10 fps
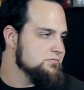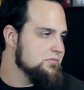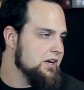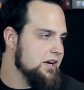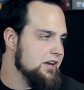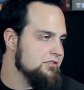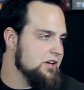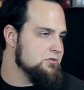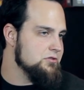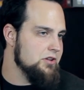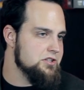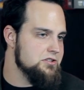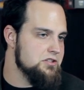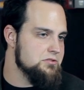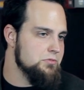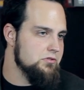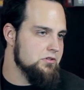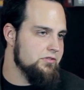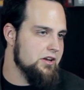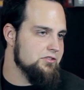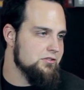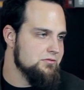I, I, guess natural selection needs to move a little faster.